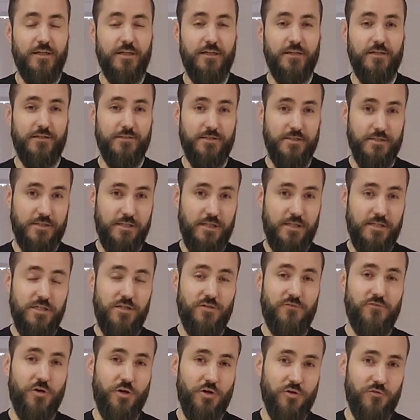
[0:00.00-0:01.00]
It has
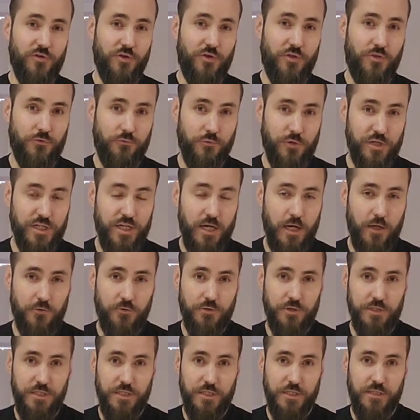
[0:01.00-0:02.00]
existed for over three hundred